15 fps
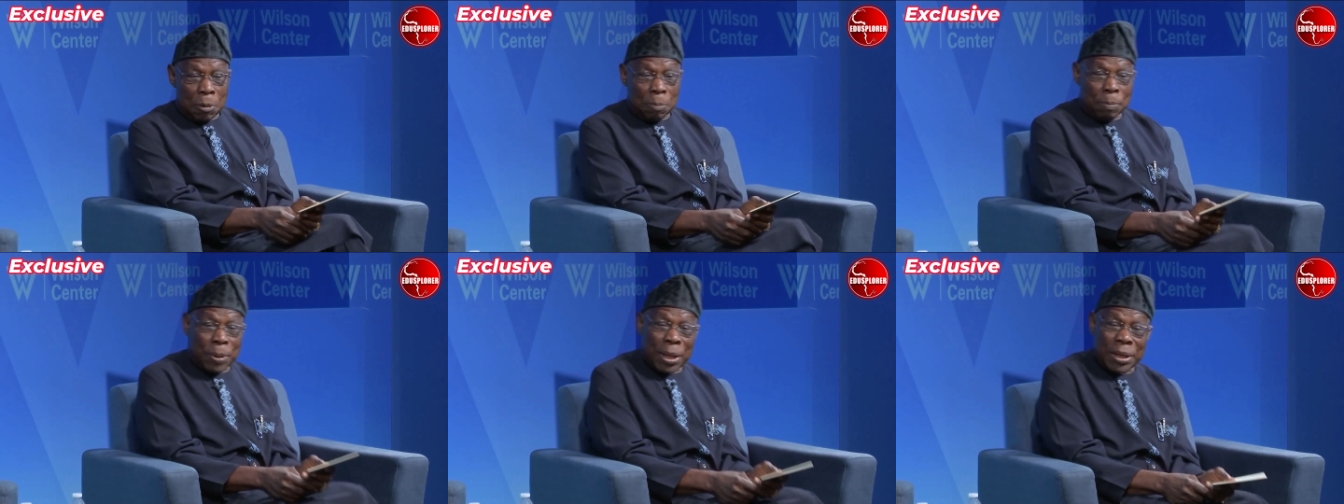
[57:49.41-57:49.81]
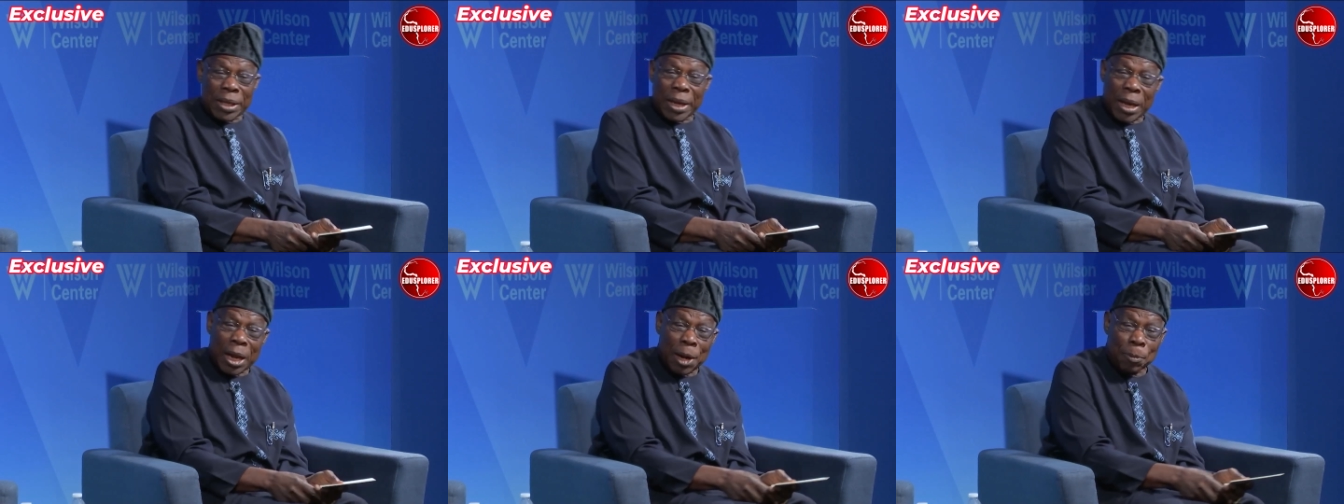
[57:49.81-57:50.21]
but the
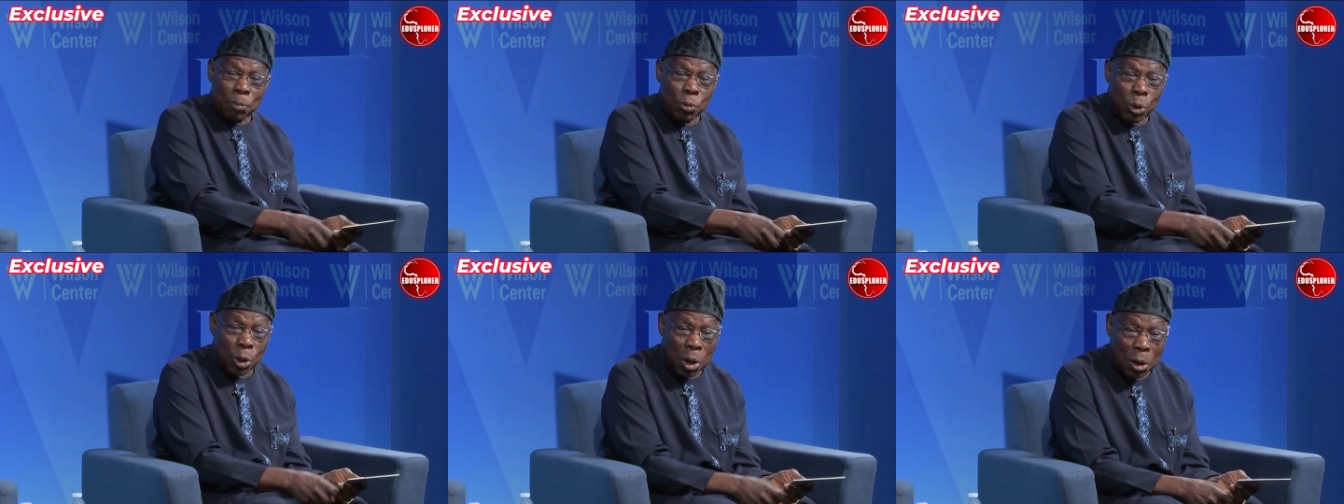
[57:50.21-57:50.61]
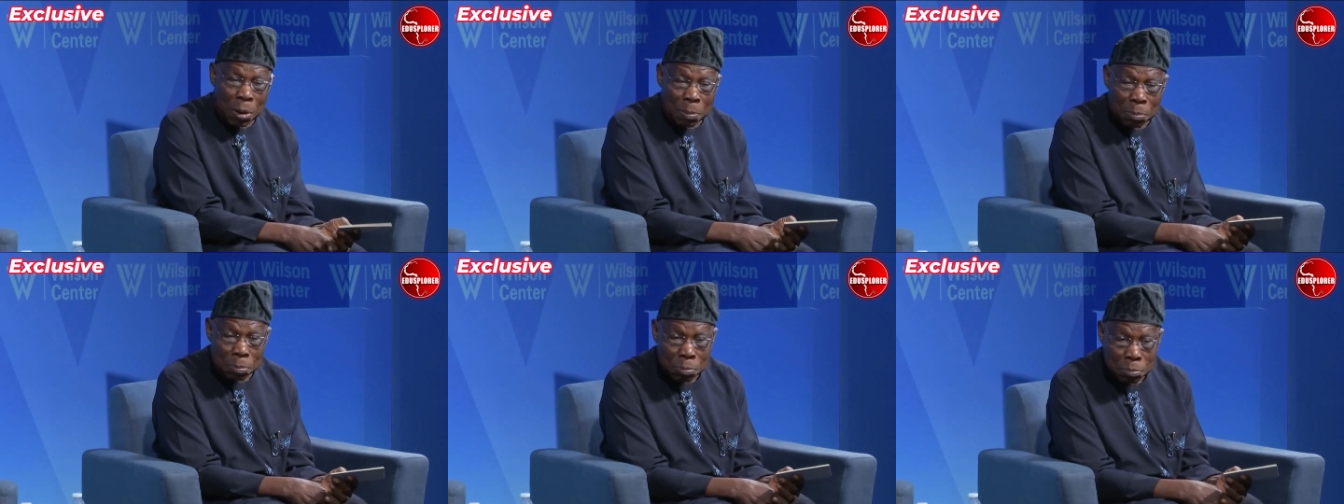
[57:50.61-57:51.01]
help will
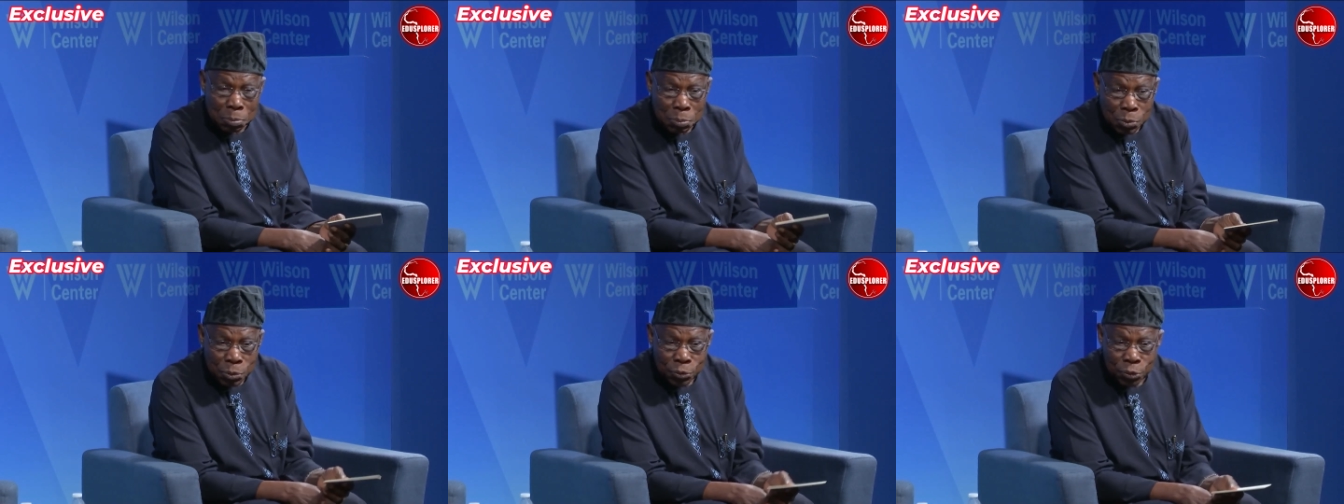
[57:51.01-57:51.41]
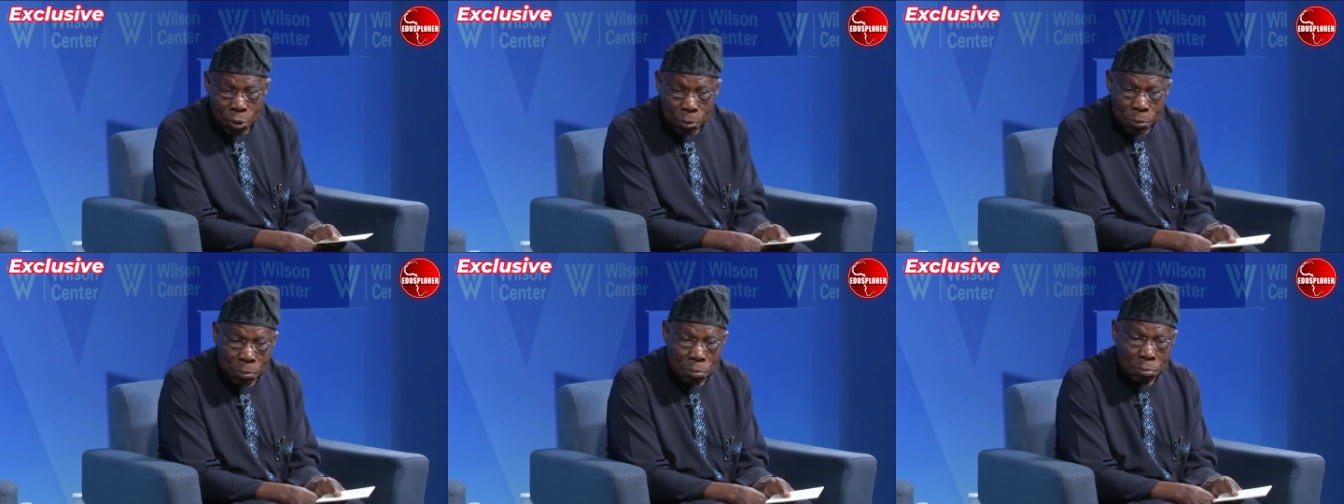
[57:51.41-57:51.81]
come
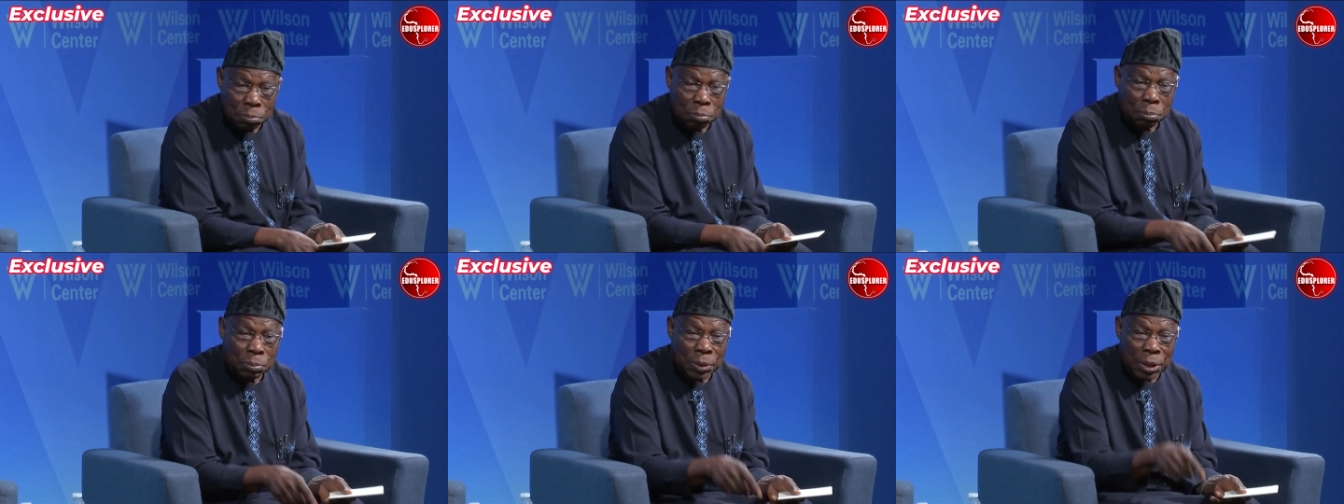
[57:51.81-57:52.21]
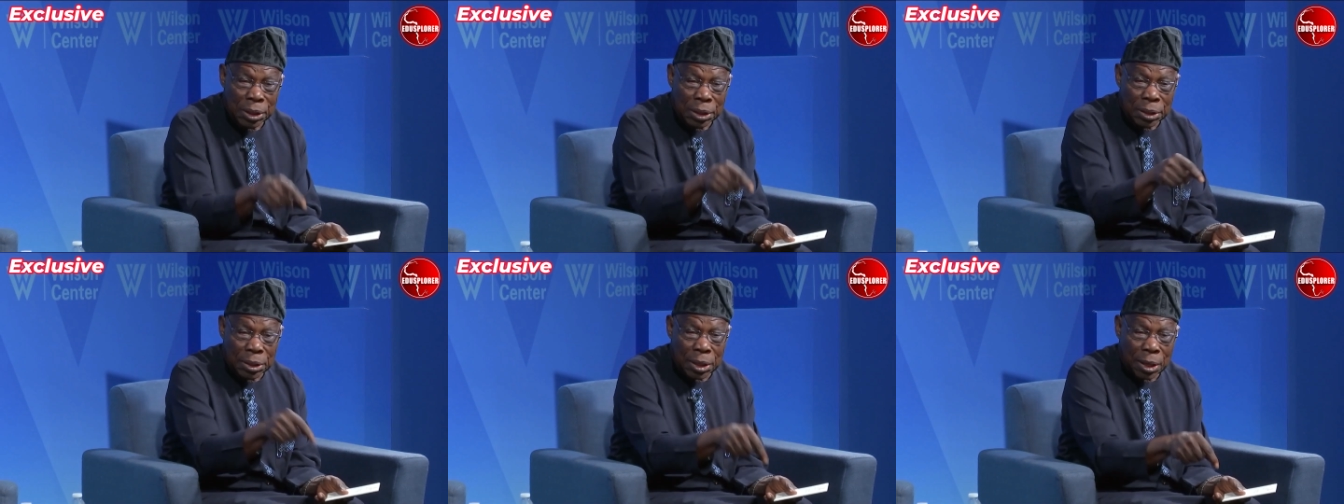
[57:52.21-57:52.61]
from the
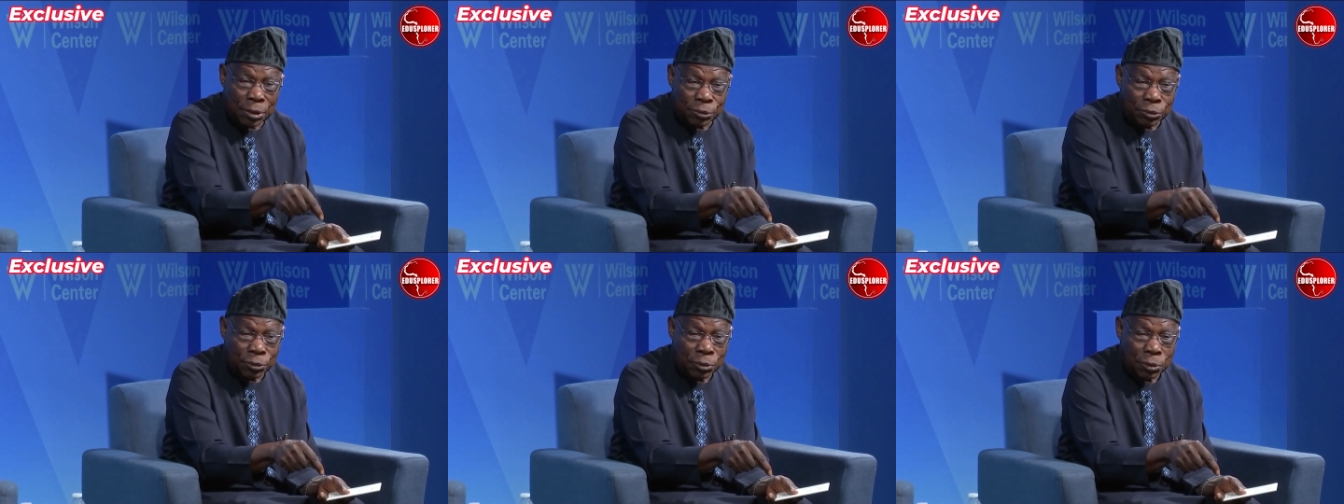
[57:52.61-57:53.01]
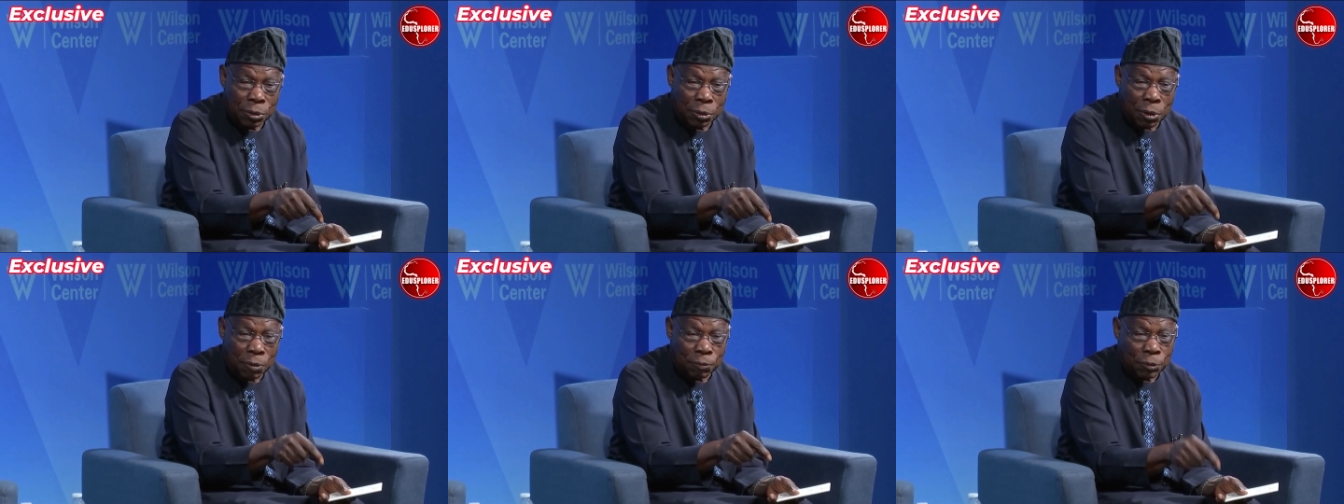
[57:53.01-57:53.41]
leaders
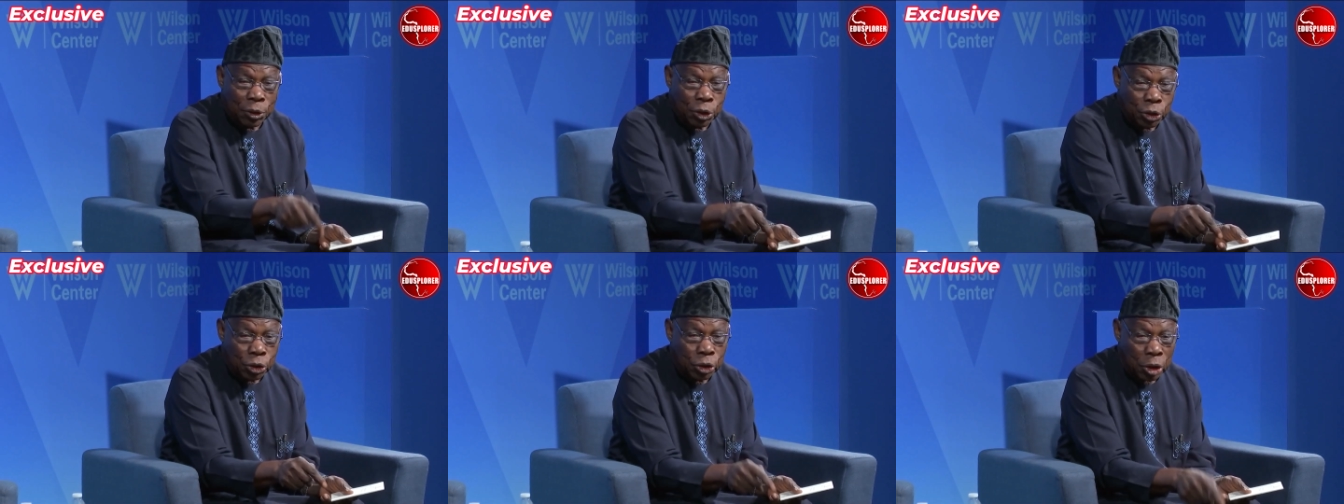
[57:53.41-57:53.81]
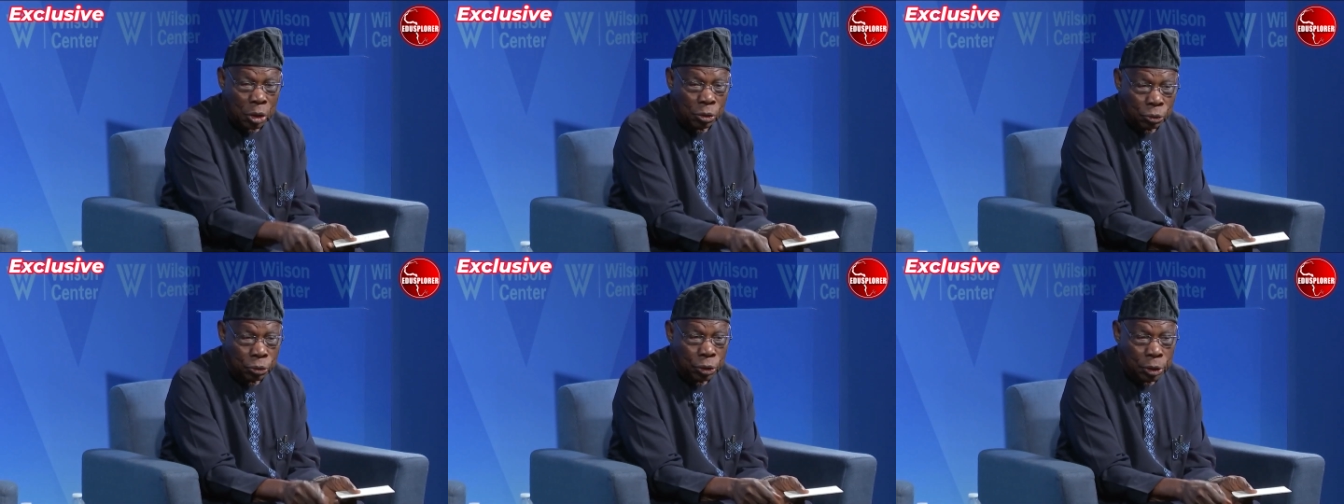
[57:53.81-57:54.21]
of each
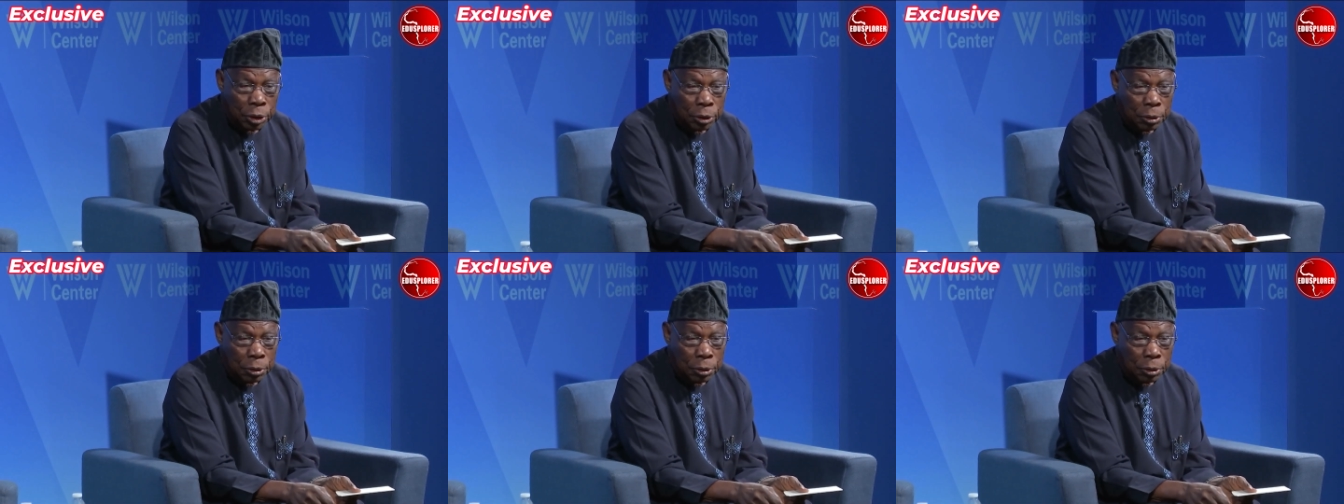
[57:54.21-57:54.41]
country.